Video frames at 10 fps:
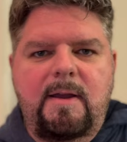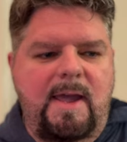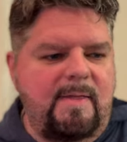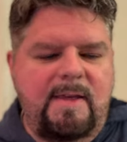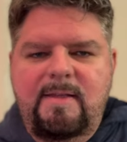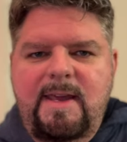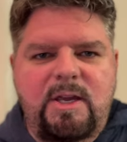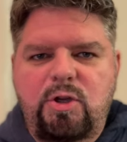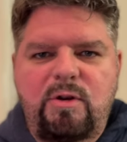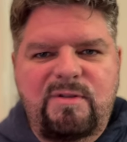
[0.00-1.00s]
and then they
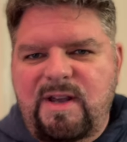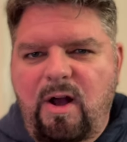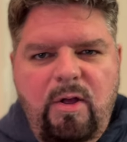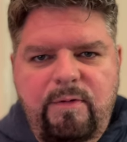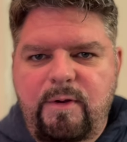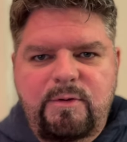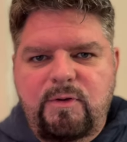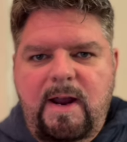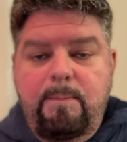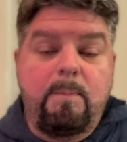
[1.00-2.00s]
could use all of those
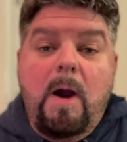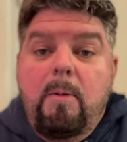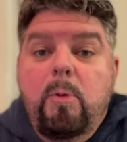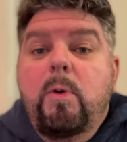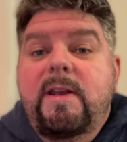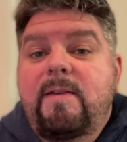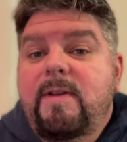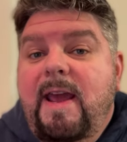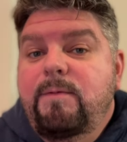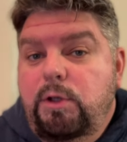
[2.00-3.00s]
draft, probably wouldn't even
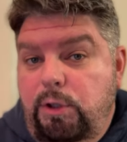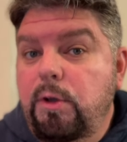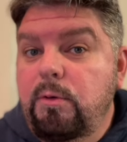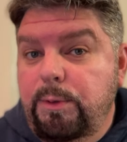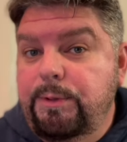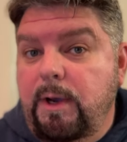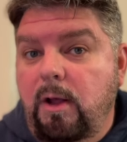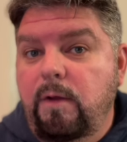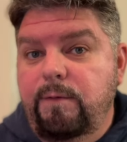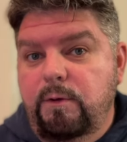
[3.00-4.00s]
have to use
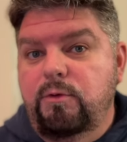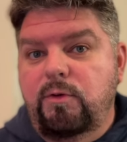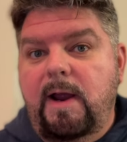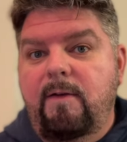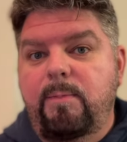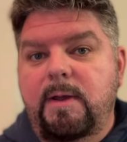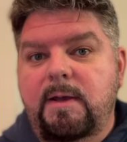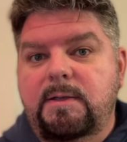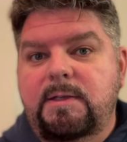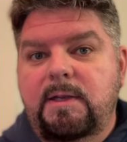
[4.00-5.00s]
all of those draft
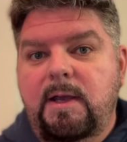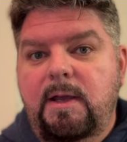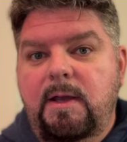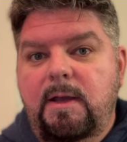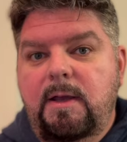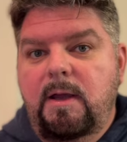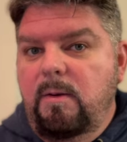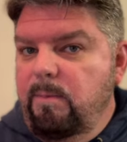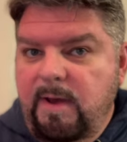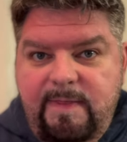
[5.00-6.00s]
picks,
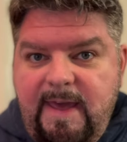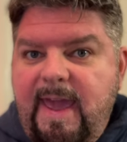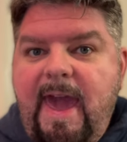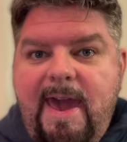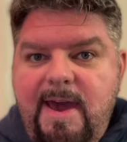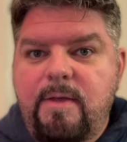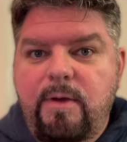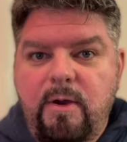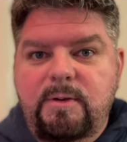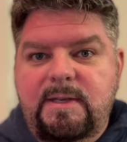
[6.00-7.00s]
but they had
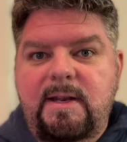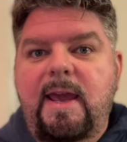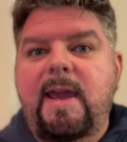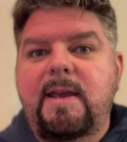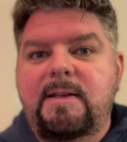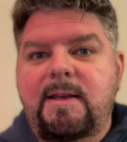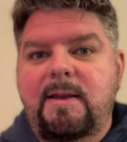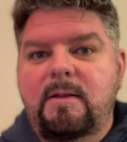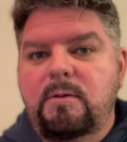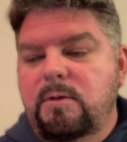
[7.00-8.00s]
those in
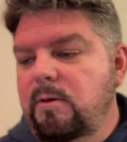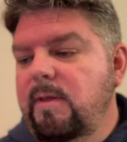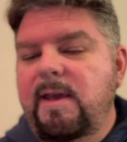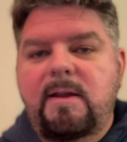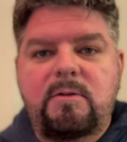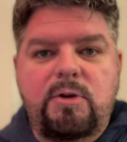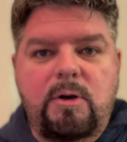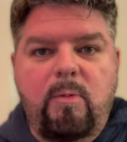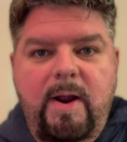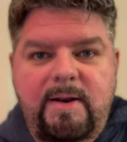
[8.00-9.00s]
handy to then turn
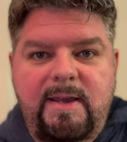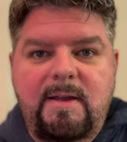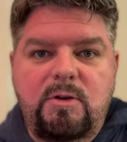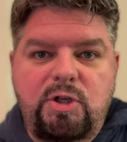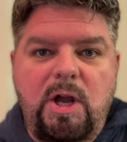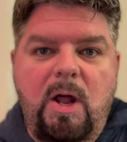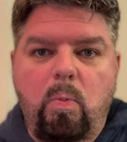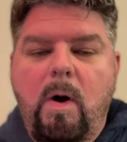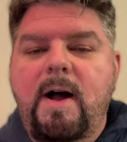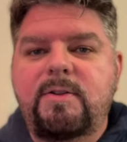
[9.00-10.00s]
around and get Deshaun
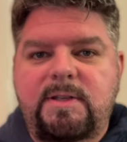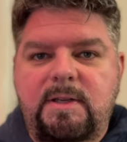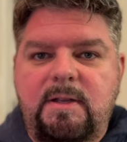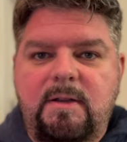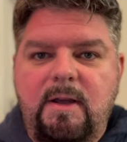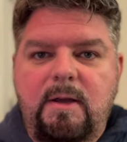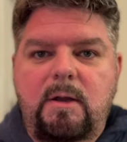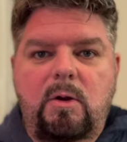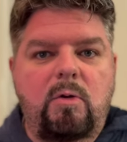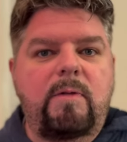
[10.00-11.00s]
Watson,
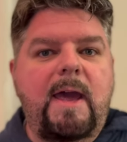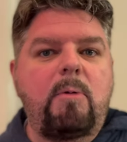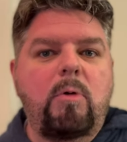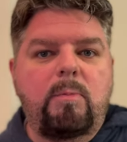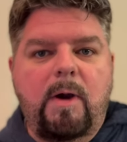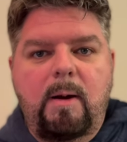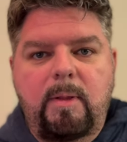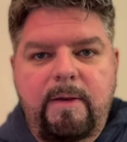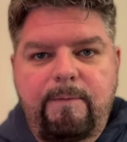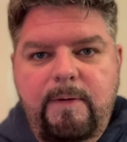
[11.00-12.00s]
who they would
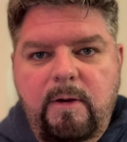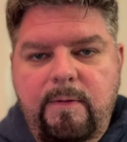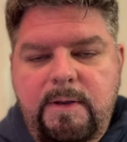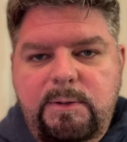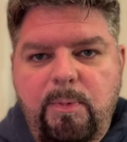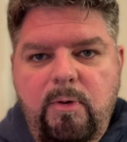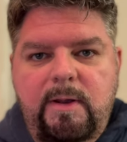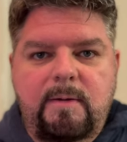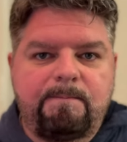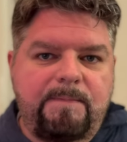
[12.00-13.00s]
probably feel at this
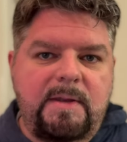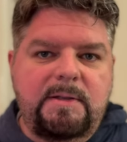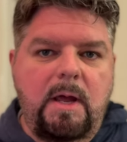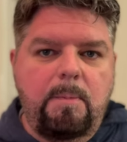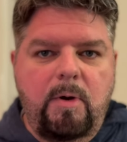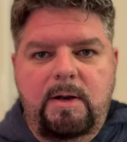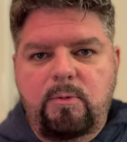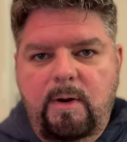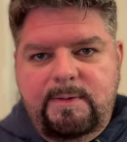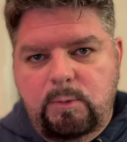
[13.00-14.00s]
point is an upgrade to
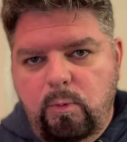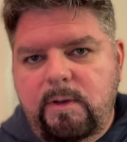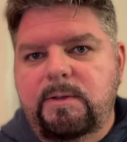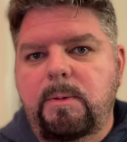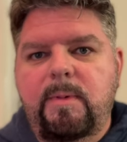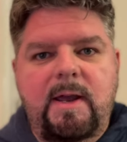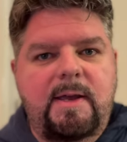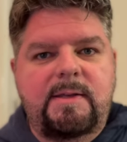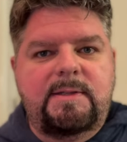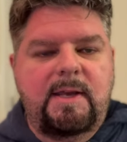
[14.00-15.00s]
Russell Wilson
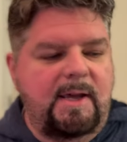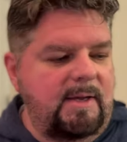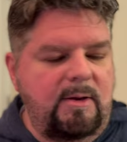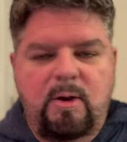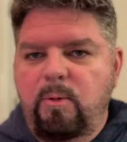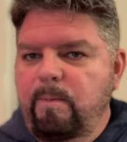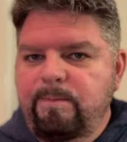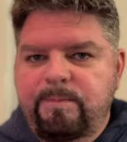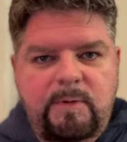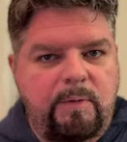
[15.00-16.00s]
because, you know,
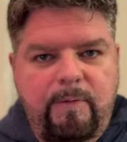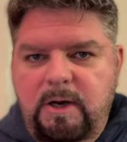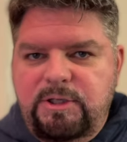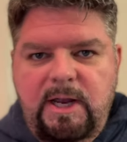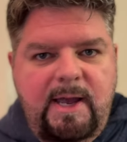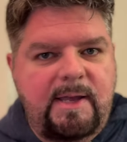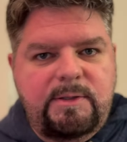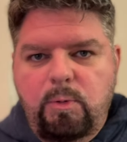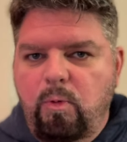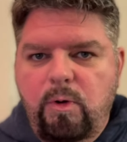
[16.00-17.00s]
franchise
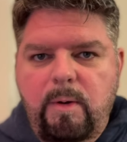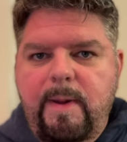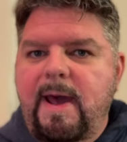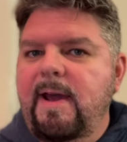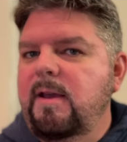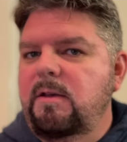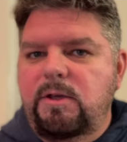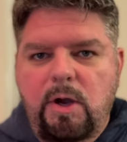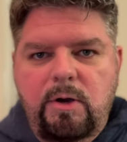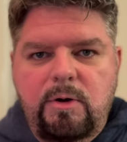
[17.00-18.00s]
quarterback,
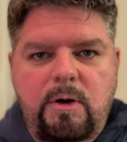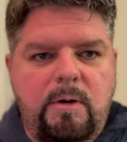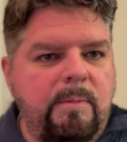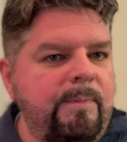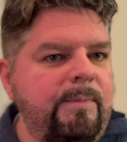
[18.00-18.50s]
younger,